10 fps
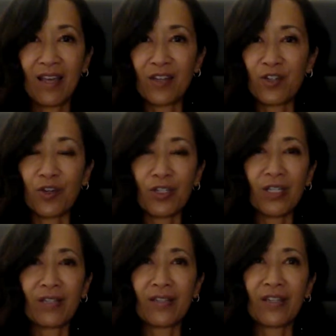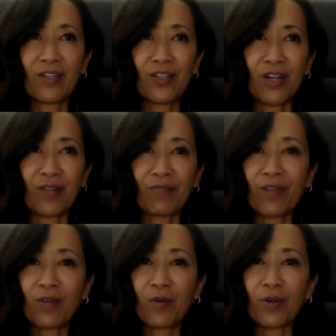George Kittle's touchdown,
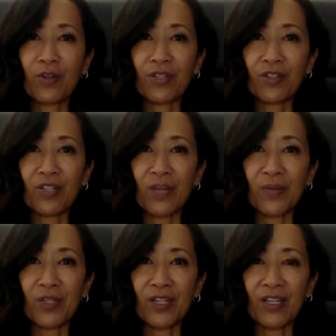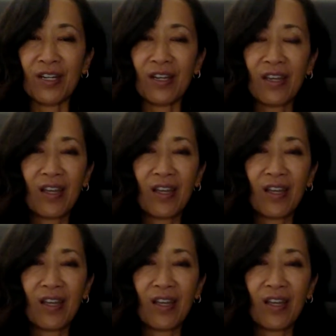Fred Warner's interception.